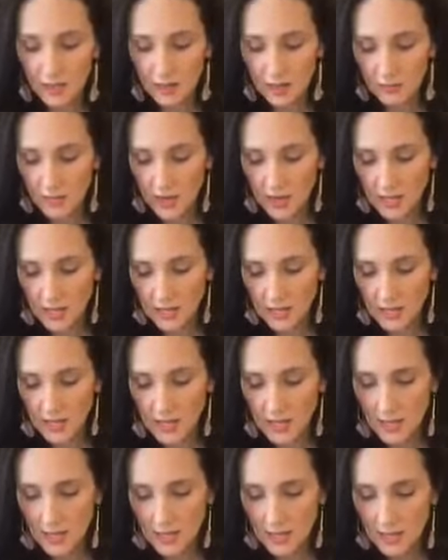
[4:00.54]
that our bodies
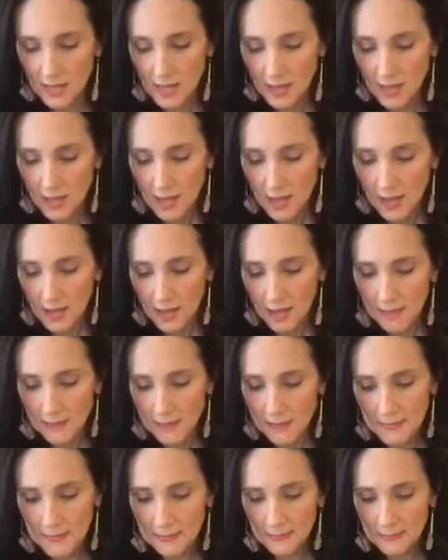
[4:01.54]
need.
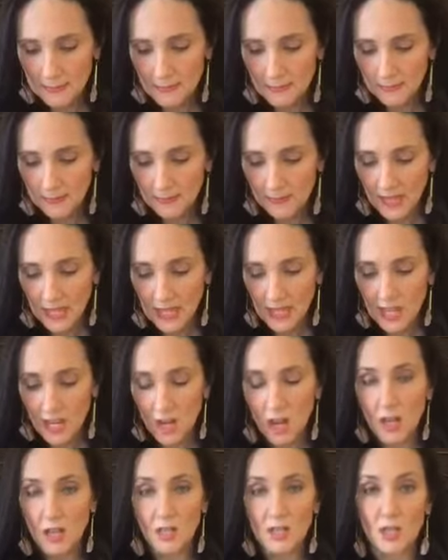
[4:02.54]
It
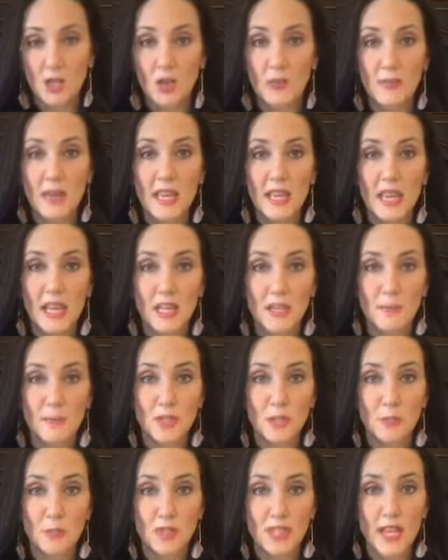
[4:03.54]
also may
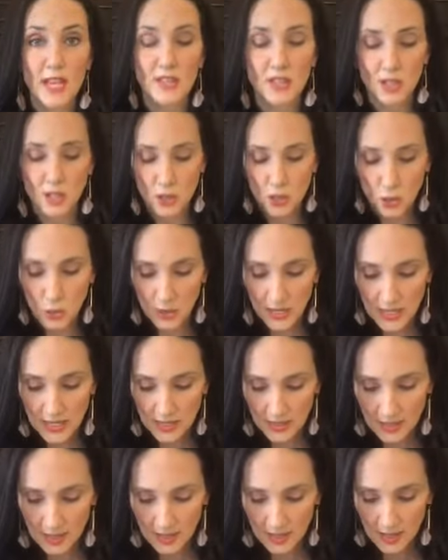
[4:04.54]
help to protect our
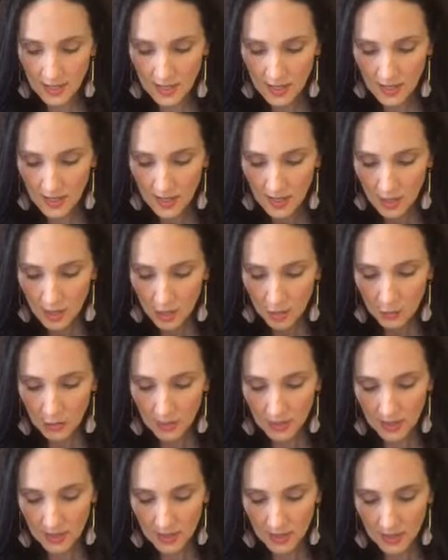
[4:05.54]
joints
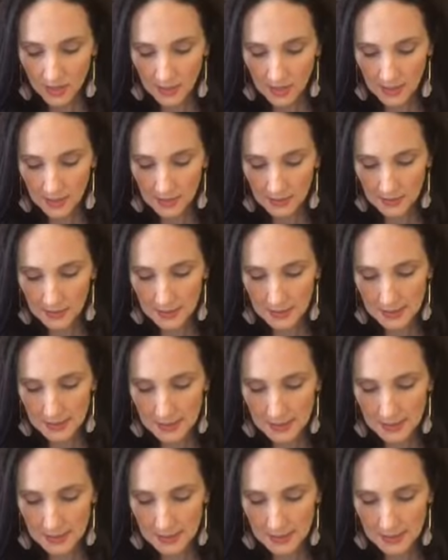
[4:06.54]
with the